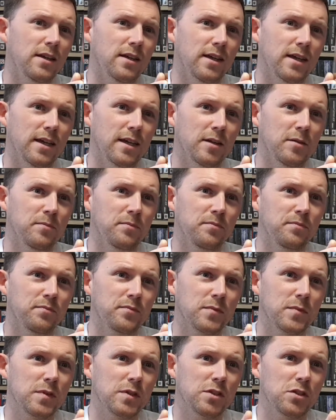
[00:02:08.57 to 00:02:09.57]
I
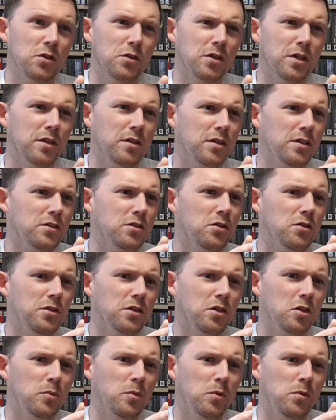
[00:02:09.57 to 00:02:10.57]
think
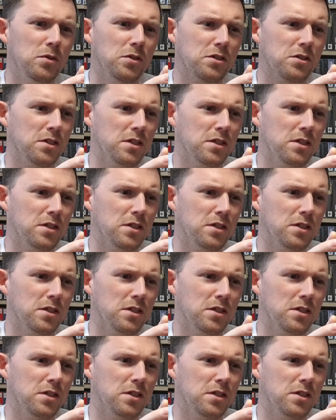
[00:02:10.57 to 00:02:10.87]
Tony Gubba was